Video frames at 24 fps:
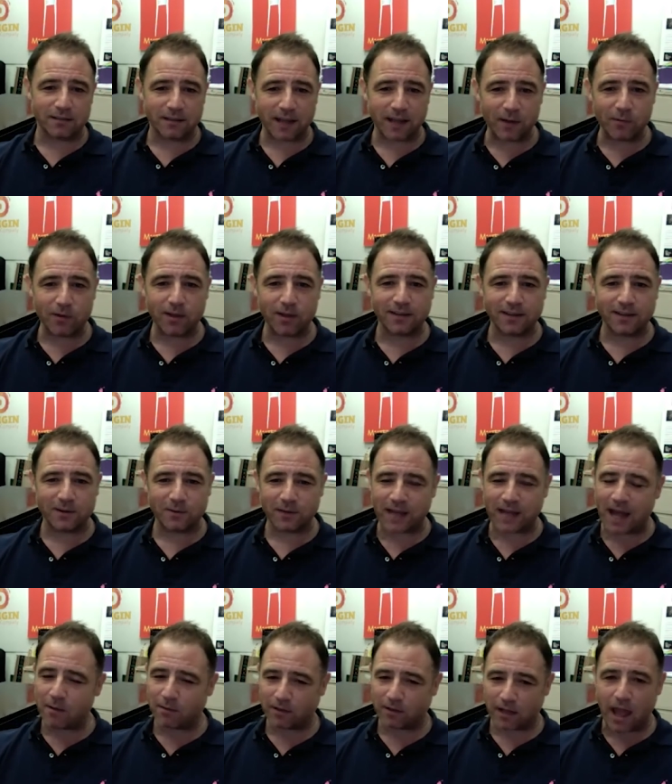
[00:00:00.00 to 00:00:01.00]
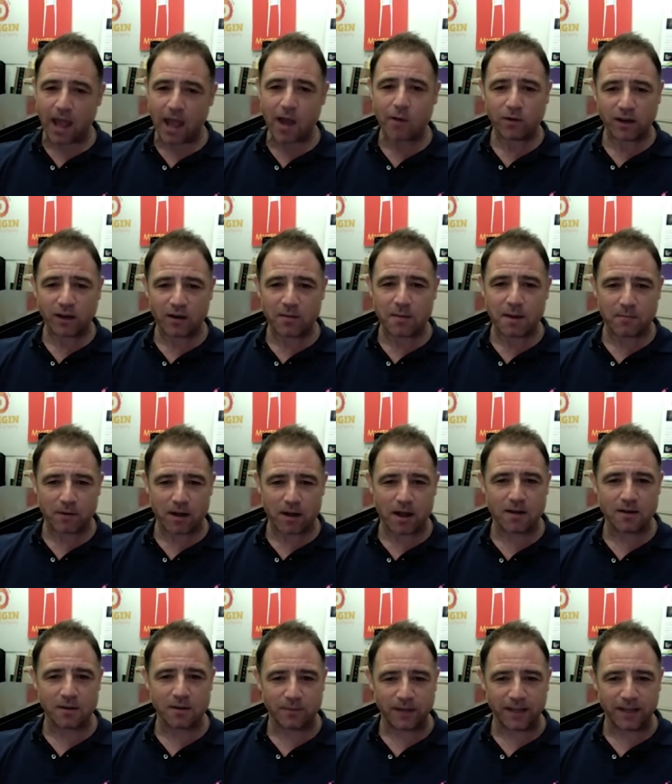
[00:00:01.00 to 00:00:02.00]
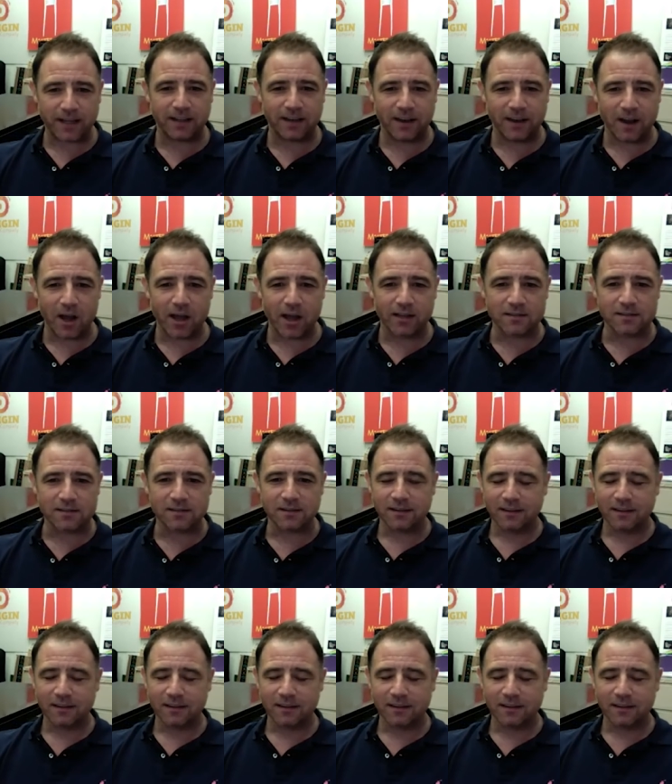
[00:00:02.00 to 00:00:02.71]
How are you doing? How do you remember all your bleeding lines?"